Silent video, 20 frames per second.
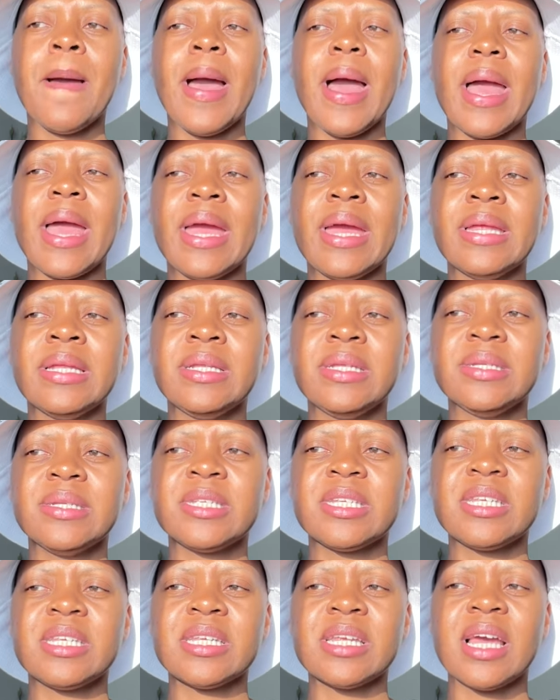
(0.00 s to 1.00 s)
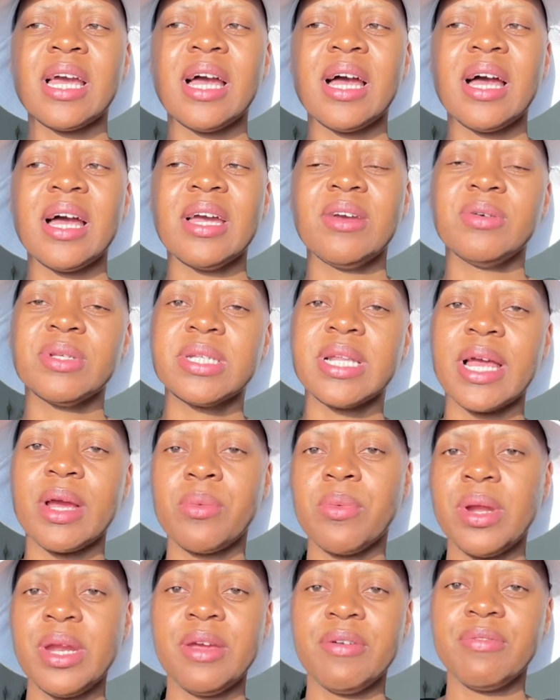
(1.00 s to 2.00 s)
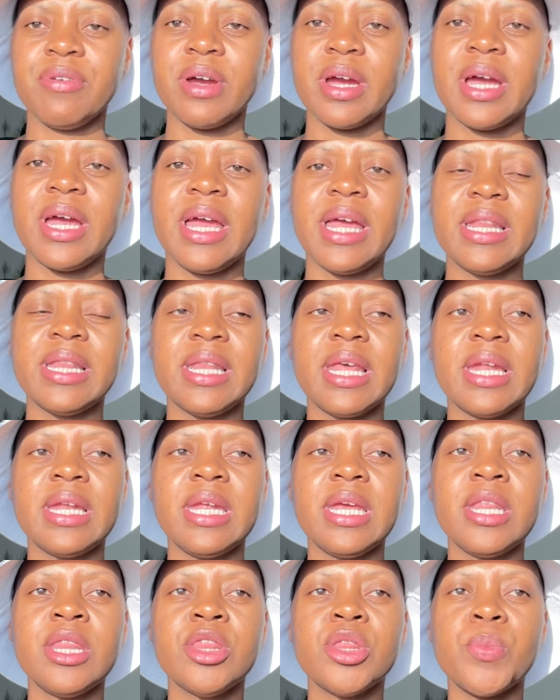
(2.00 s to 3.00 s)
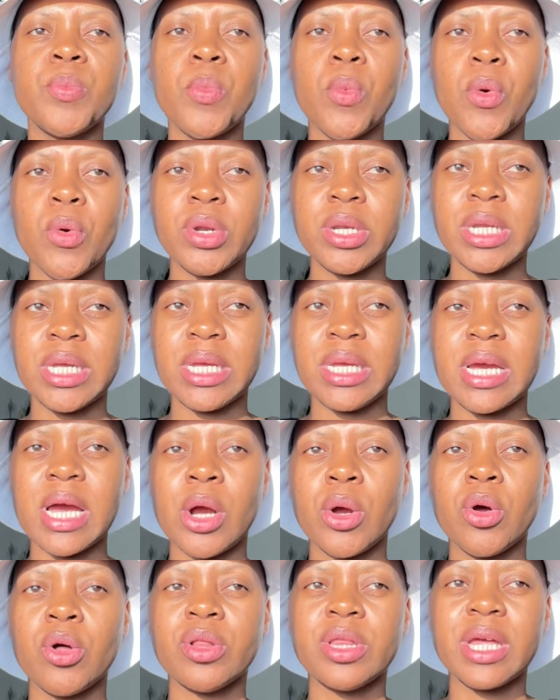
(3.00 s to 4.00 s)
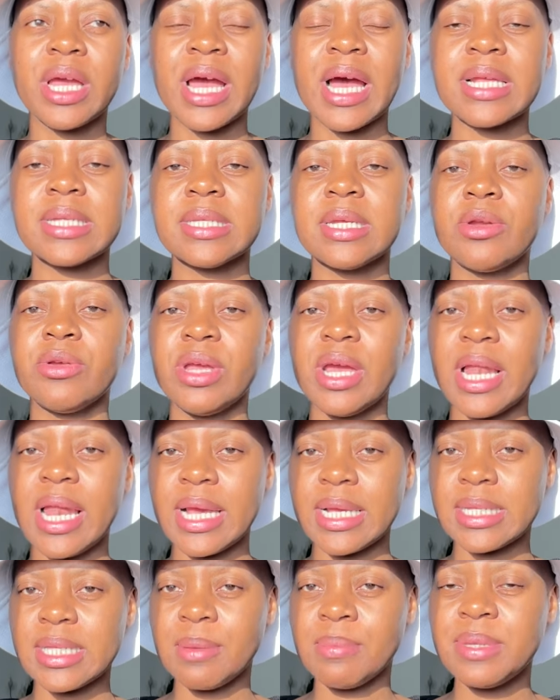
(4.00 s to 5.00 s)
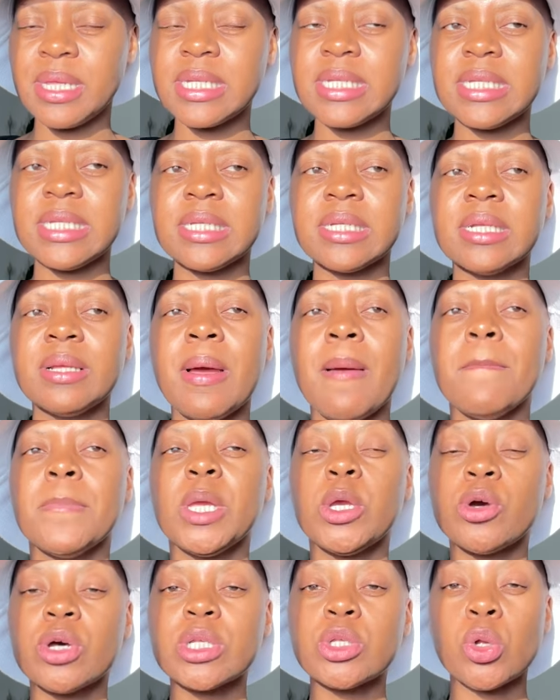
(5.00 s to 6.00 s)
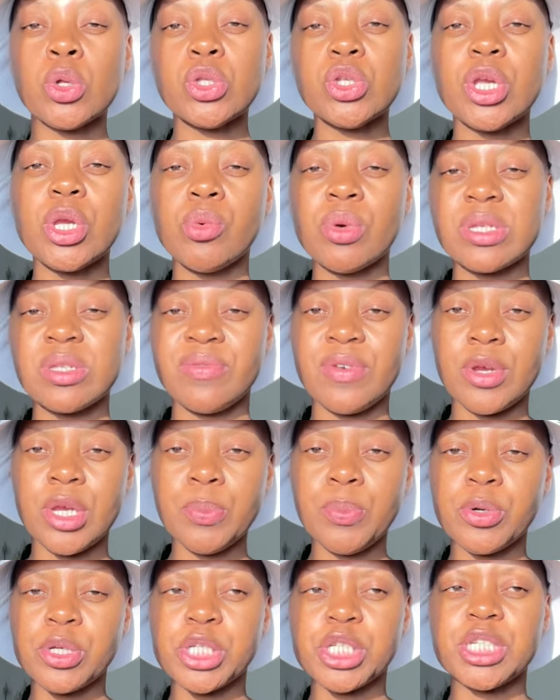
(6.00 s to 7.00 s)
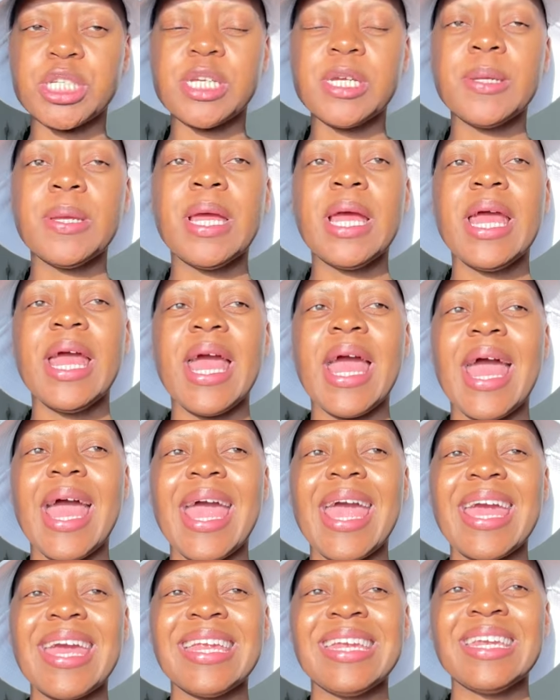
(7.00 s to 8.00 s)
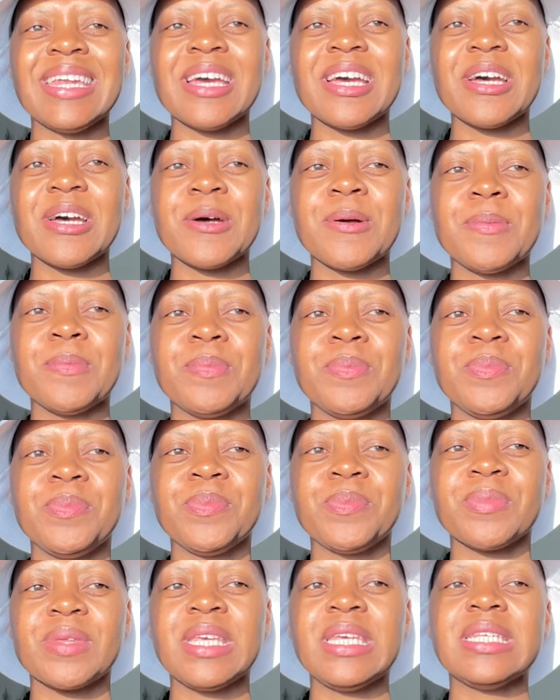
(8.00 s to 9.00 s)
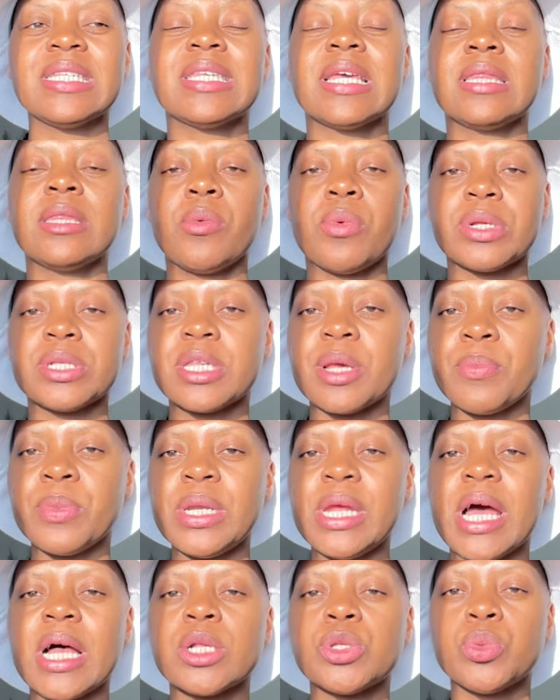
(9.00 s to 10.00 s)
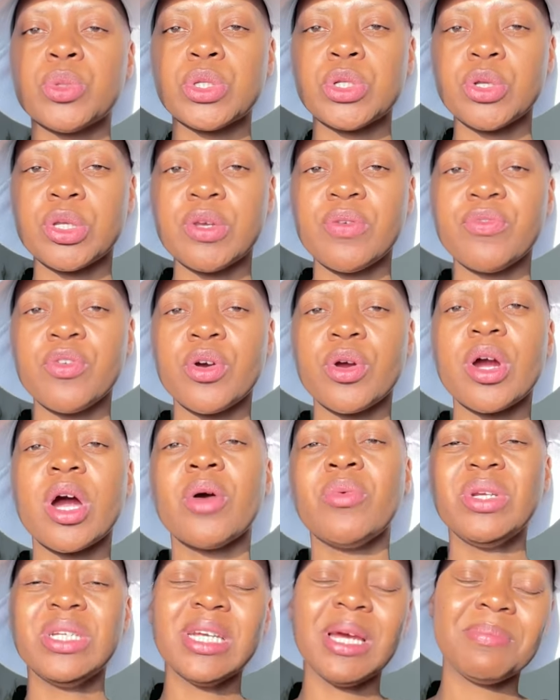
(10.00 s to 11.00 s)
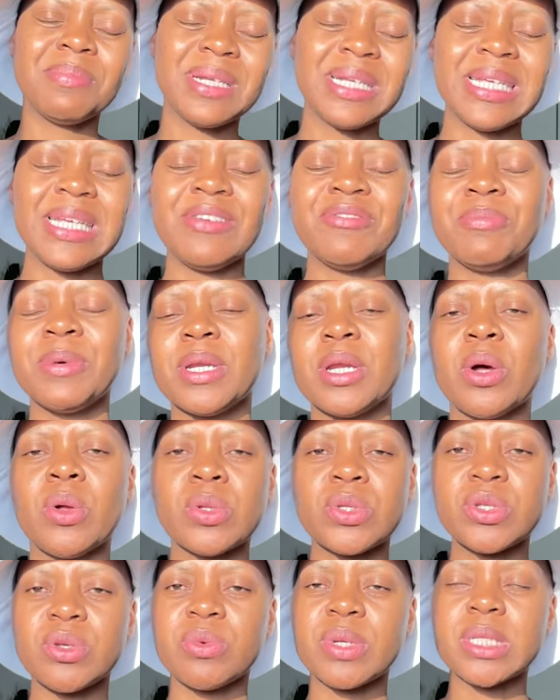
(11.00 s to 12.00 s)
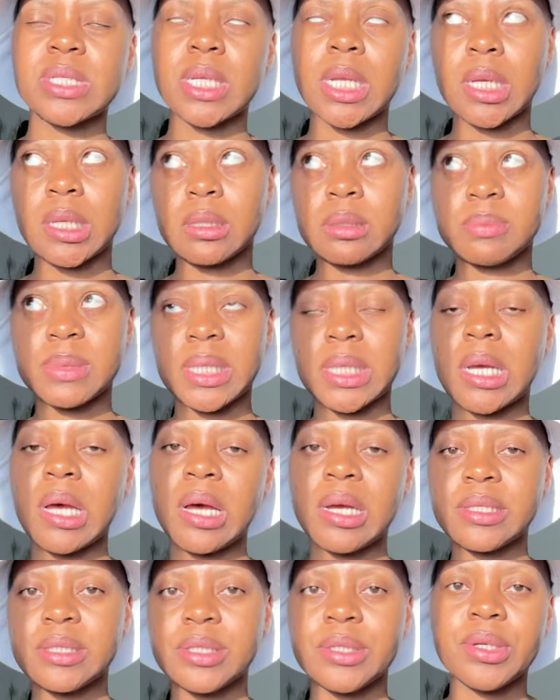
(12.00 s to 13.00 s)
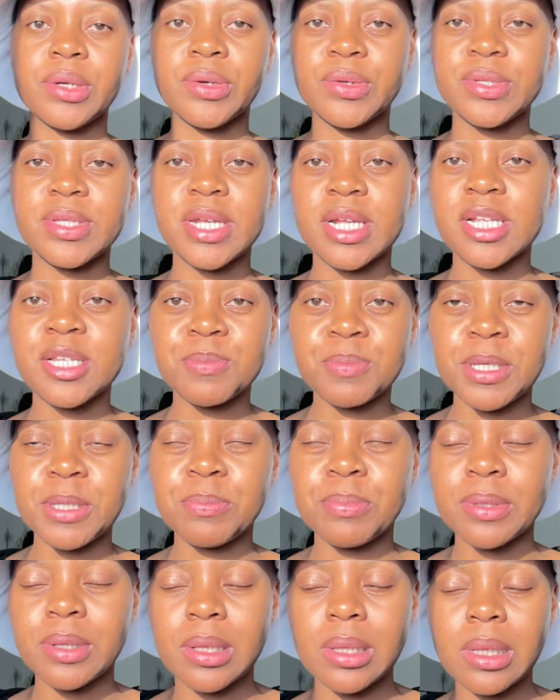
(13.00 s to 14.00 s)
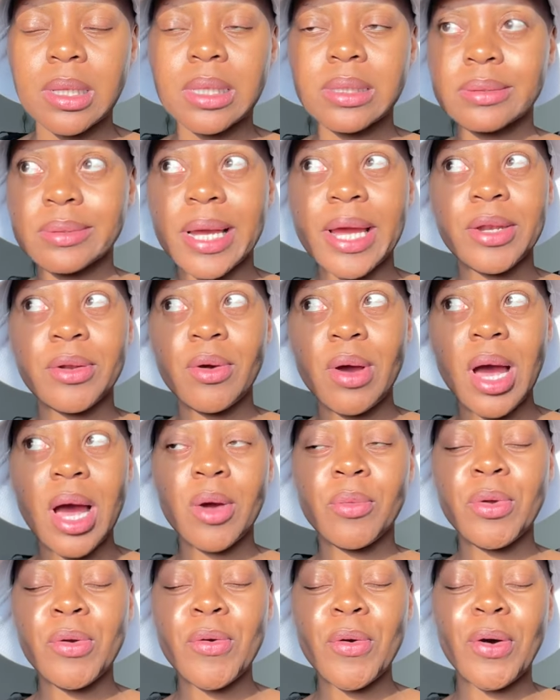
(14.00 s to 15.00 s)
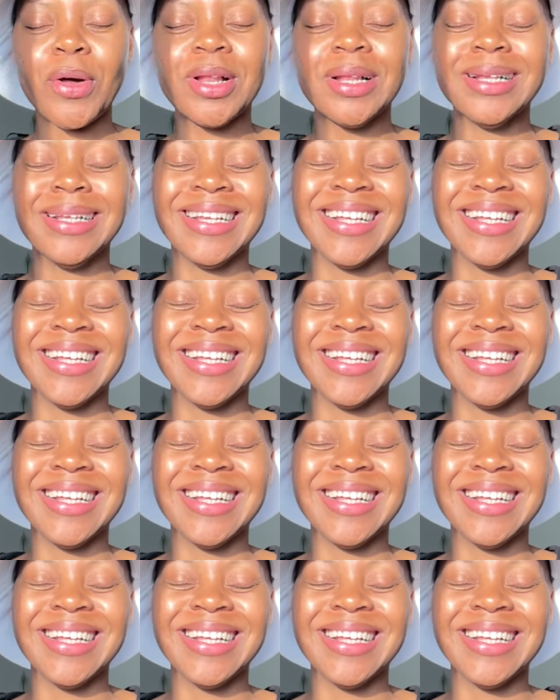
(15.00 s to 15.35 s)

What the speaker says: and I was like, whatever. And then in the morning, I called the guy, said, okay, I'll accept the deal, because also he was very pushy. And he said there was somebody else was looking for a car, which I believe, but I also was like, oh my God, you know, salespeople, I know how we roll